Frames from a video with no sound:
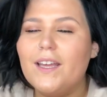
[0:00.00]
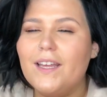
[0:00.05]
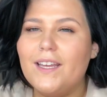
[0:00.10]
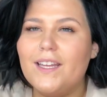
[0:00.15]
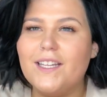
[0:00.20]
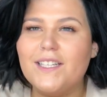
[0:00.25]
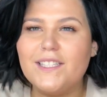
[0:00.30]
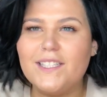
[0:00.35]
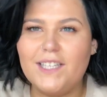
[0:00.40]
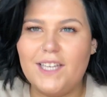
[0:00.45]

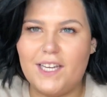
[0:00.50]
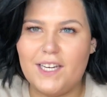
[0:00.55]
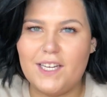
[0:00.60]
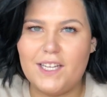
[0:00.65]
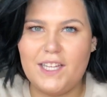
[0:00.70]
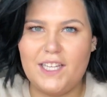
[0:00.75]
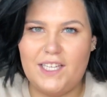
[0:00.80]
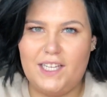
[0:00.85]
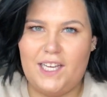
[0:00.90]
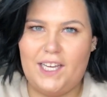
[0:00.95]
It is the end
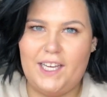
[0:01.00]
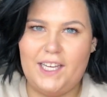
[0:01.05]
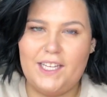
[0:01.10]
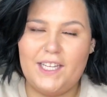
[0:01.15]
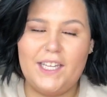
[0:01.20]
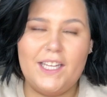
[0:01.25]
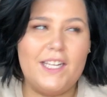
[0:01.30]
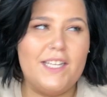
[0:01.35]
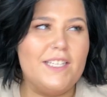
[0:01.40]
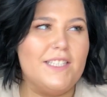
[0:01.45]
of the night.
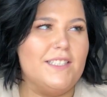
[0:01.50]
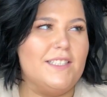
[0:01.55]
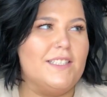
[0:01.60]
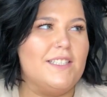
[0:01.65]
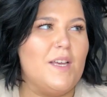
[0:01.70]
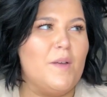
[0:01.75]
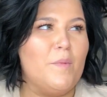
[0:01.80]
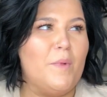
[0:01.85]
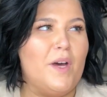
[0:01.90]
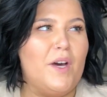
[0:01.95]
It is
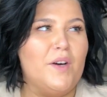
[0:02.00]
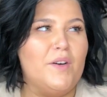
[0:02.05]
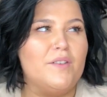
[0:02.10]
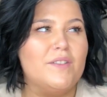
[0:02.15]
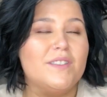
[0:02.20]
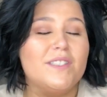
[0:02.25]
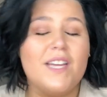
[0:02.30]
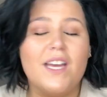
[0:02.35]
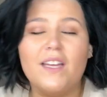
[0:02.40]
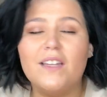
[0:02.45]
about
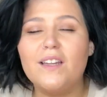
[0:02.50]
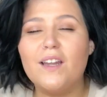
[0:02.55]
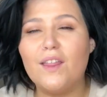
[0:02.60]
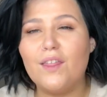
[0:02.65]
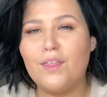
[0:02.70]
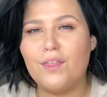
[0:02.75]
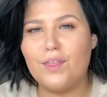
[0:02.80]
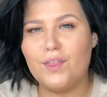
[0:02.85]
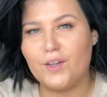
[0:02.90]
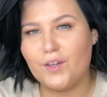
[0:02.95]

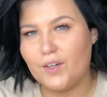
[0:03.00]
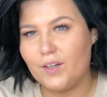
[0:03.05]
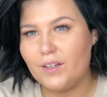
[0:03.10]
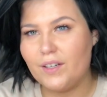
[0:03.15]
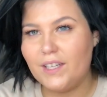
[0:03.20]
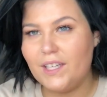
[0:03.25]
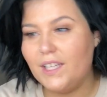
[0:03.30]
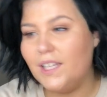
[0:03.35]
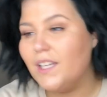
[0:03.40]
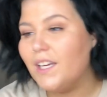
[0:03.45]

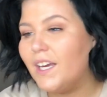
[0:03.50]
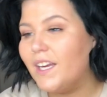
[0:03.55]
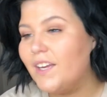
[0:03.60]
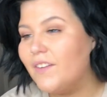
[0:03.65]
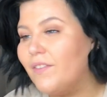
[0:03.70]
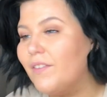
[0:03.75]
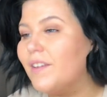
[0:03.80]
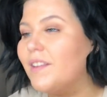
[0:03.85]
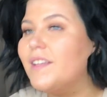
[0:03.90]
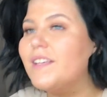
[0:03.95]
10:30. I
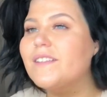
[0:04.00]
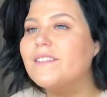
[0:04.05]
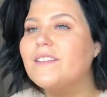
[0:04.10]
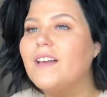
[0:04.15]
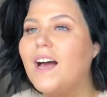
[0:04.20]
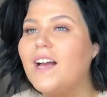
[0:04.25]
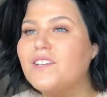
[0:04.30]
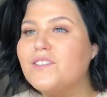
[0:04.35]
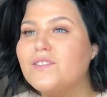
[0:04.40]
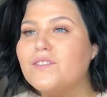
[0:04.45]
have had these
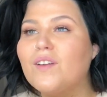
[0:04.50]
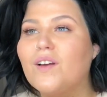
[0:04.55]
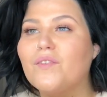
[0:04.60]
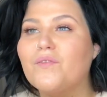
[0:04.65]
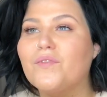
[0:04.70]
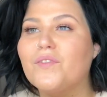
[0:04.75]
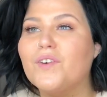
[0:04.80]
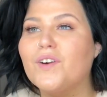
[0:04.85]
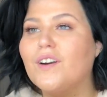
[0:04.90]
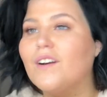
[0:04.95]
lashes
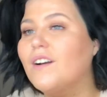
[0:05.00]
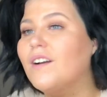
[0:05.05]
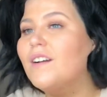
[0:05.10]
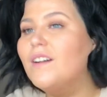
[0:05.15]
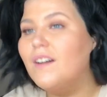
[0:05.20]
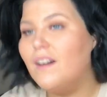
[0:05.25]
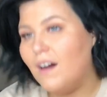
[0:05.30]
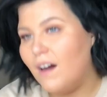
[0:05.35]
on for